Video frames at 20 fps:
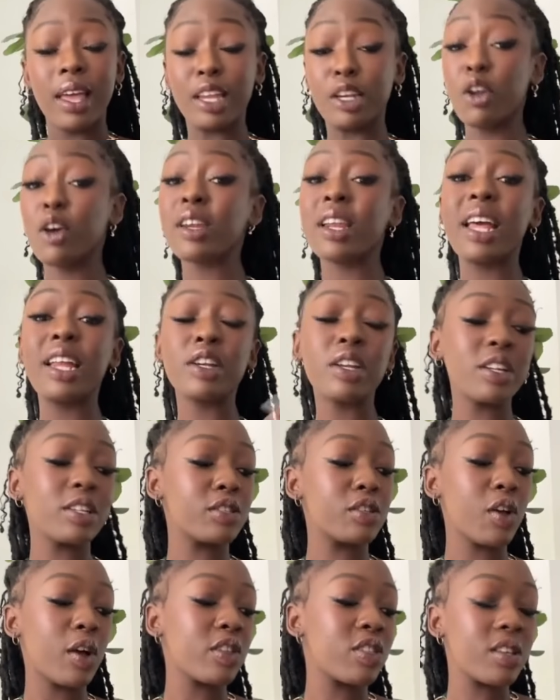Not, and
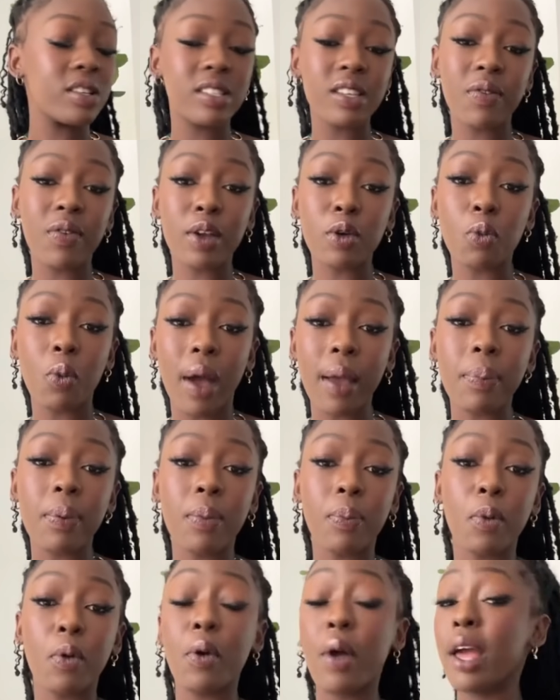it's not just even white
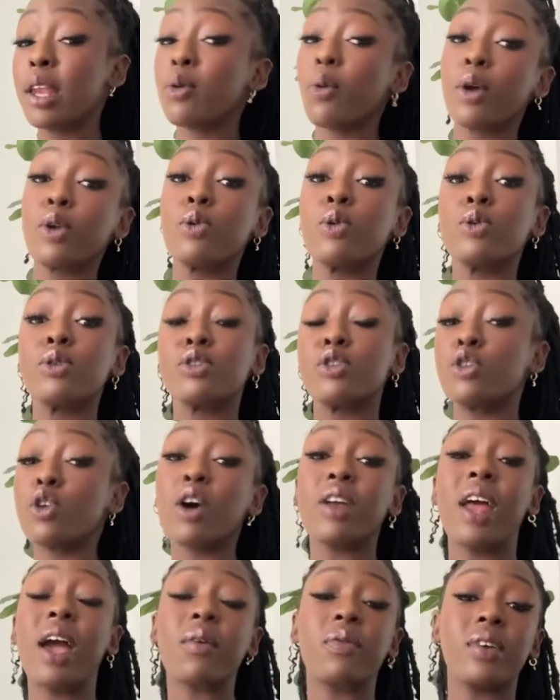people, anyone who's
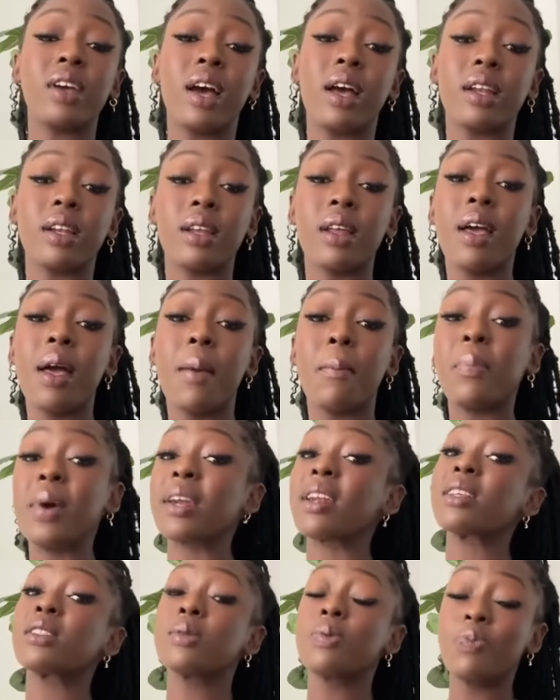not African,
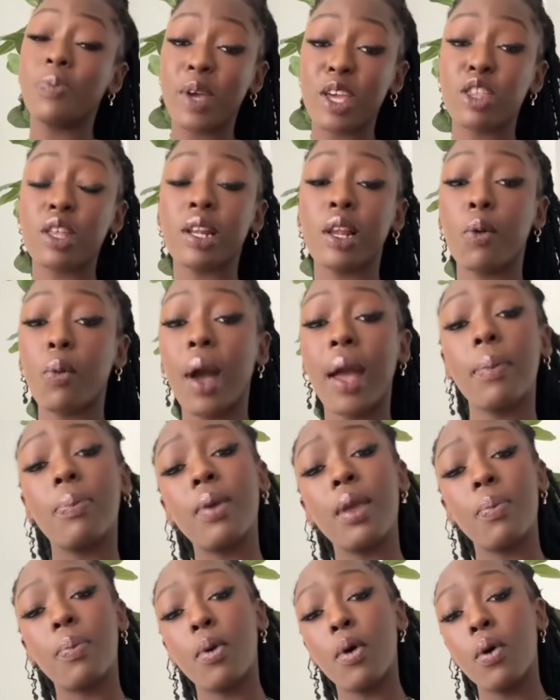but especially white
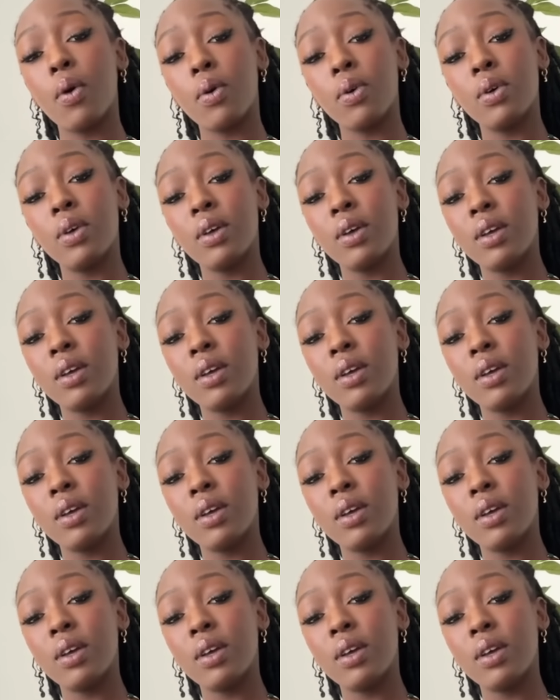people.